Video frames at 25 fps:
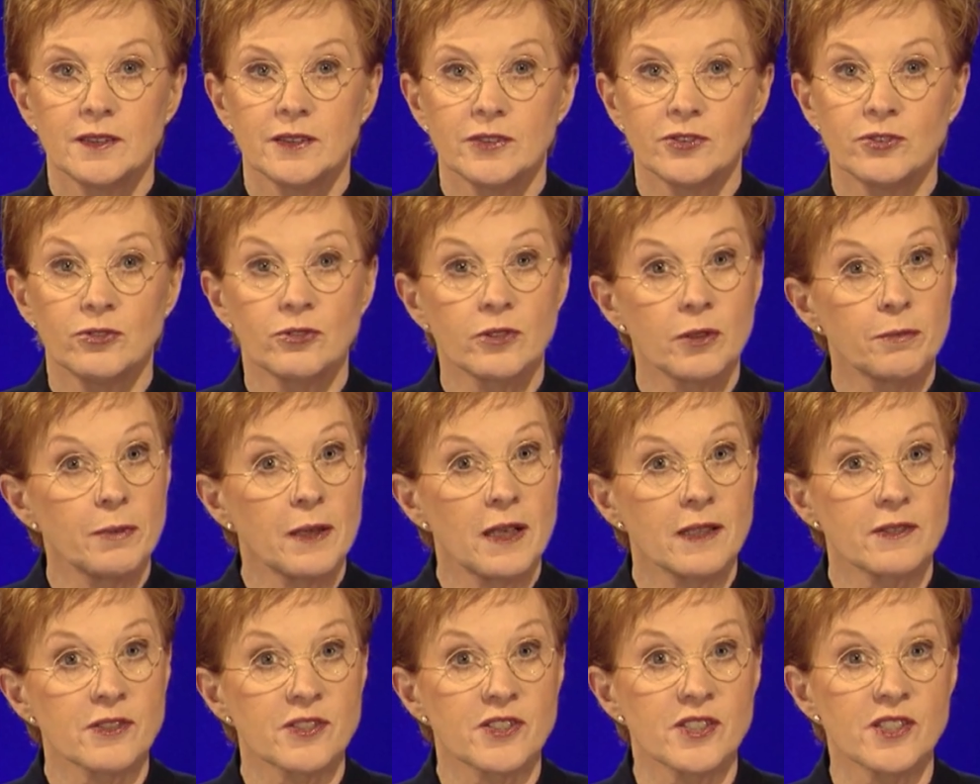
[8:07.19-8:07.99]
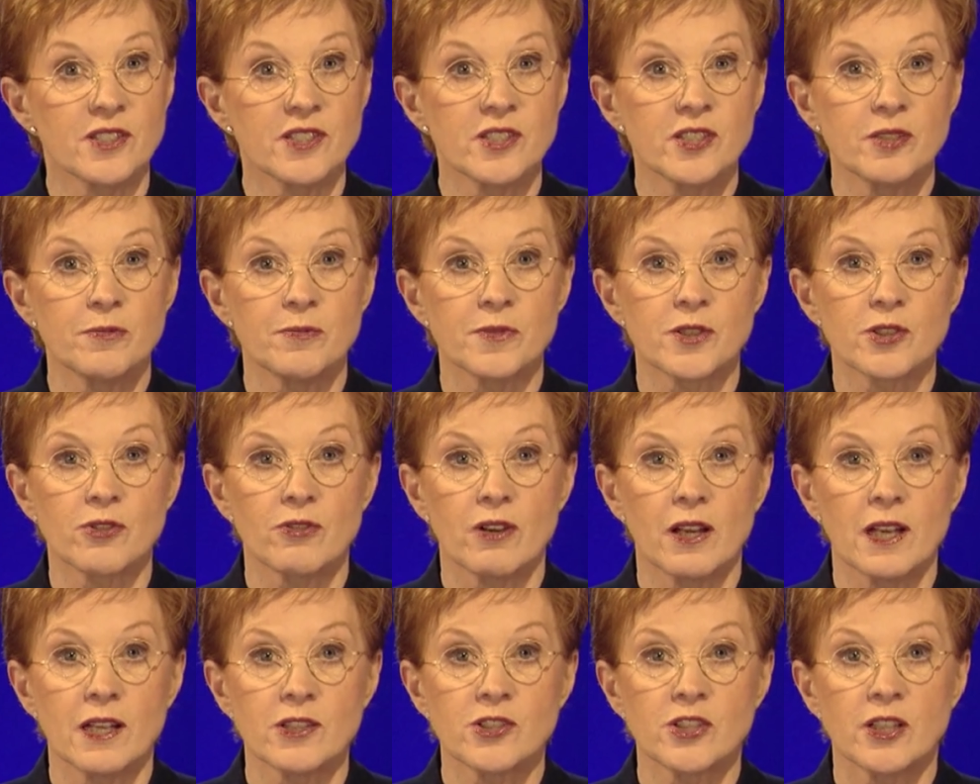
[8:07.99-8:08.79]
Talk about a systems
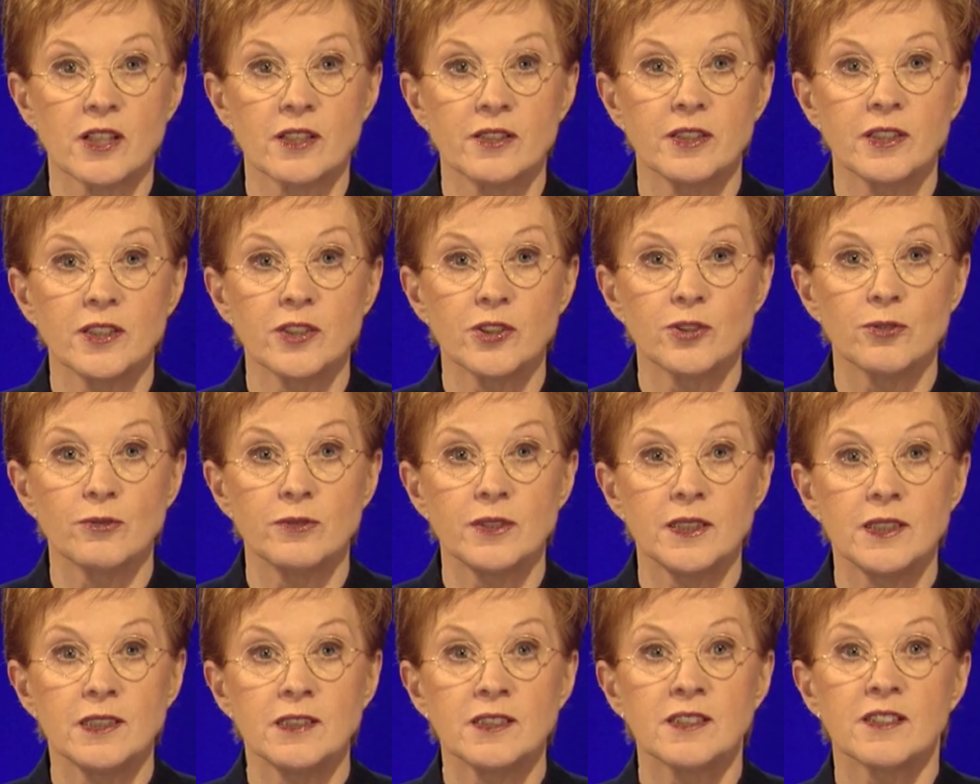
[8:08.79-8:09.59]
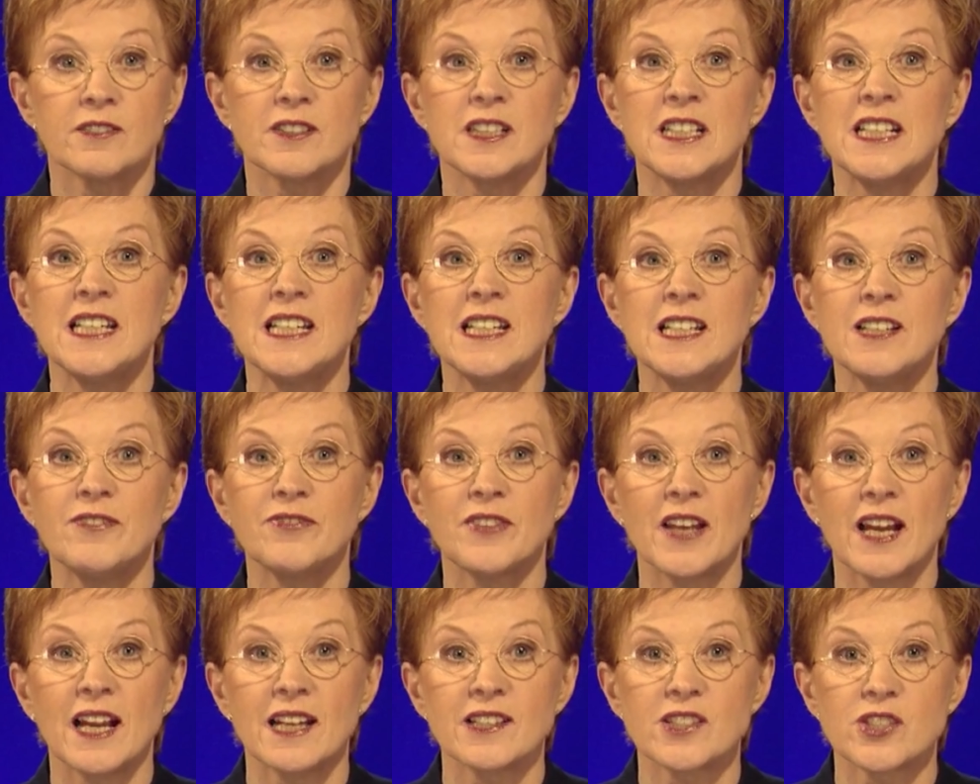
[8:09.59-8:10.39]
crash. I think you need to leave
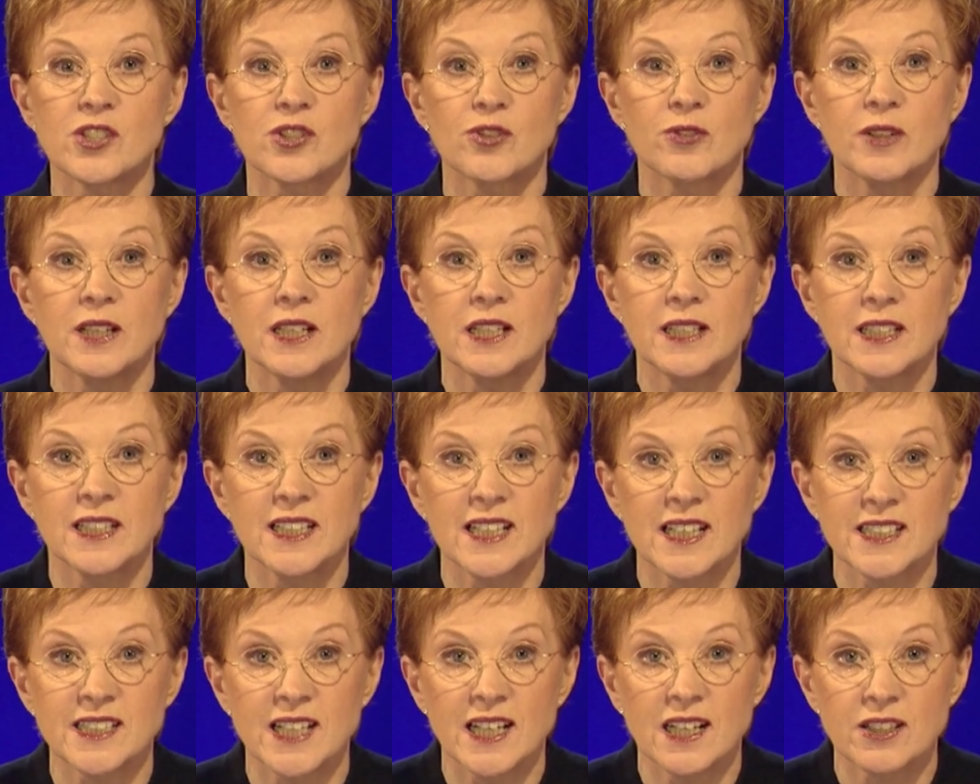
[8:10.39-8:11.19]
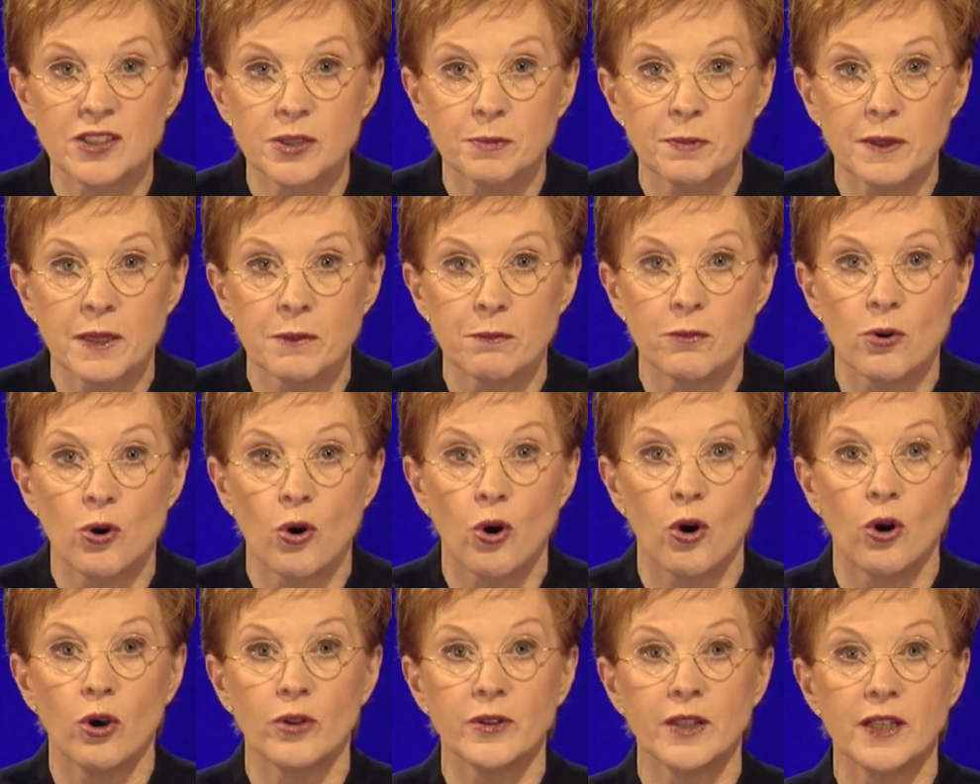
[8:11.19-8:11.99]
that screen and get out a bit
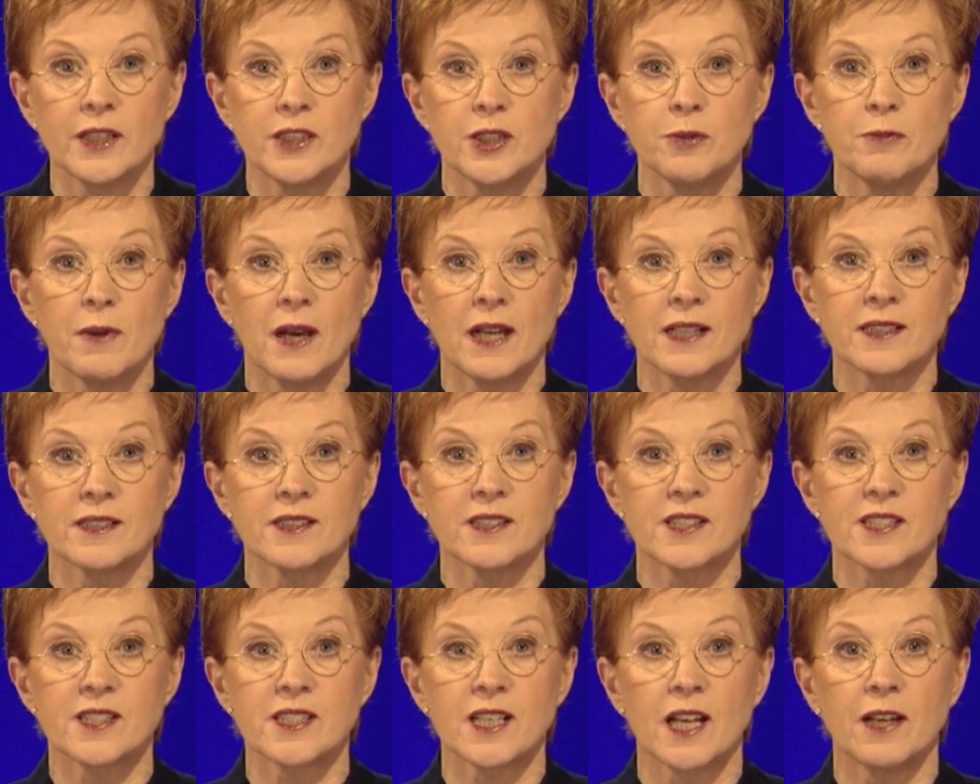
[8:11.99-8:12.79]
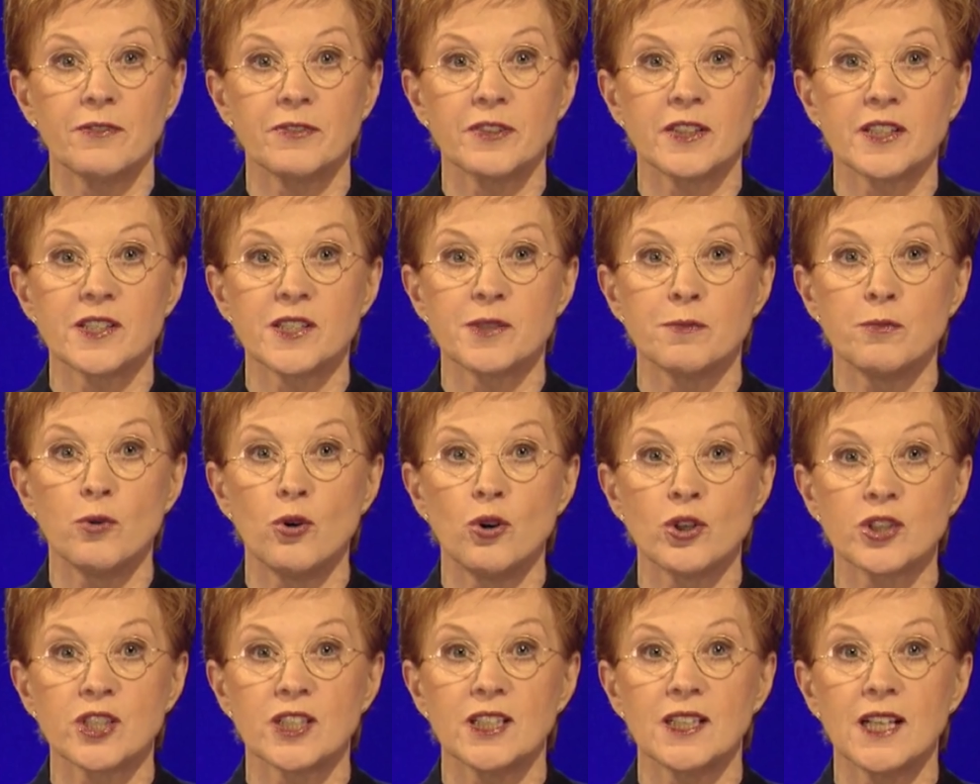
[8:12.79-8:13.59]
more. Then you might discover there's
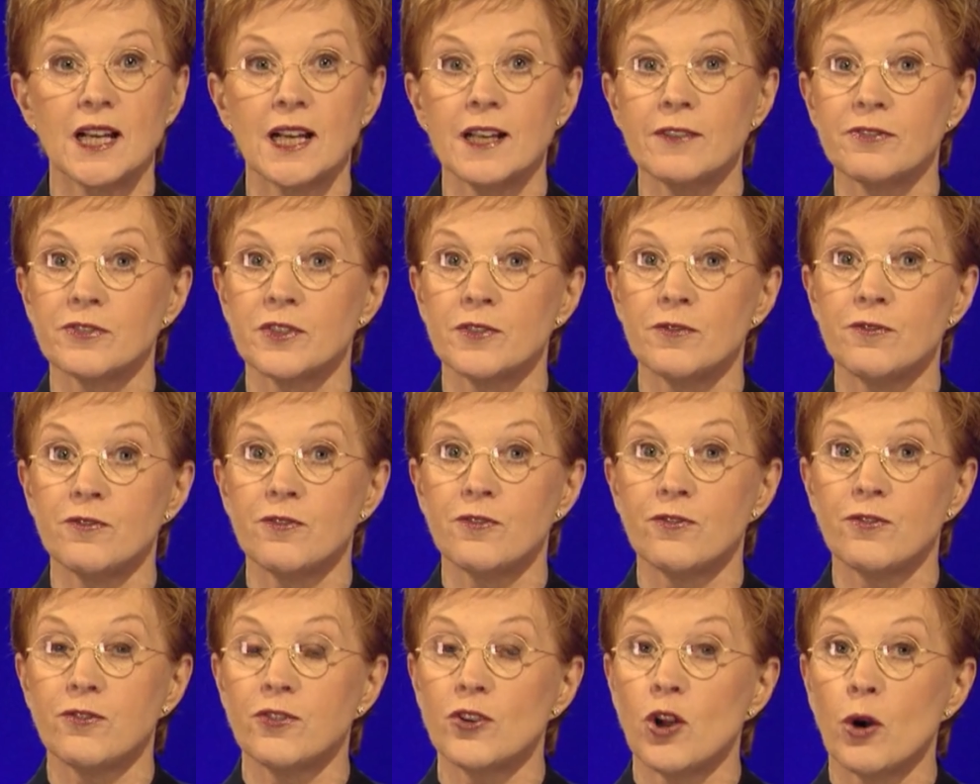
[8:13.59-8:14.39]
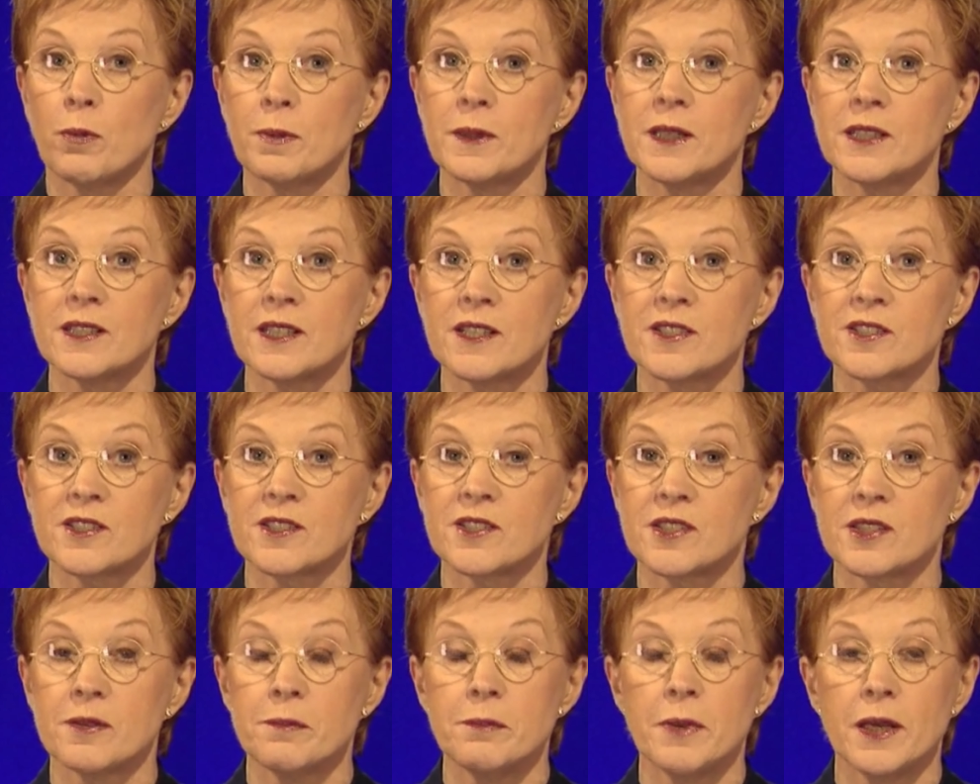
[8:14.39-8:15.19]
more to life than floppy
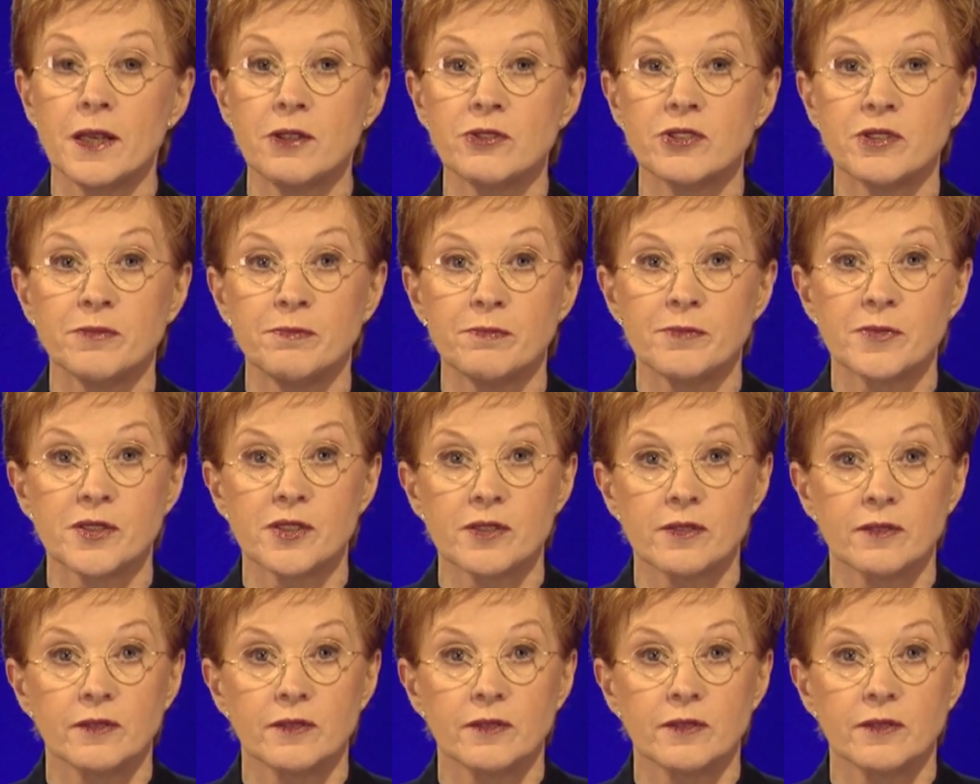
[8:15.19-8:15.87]
disks and modems.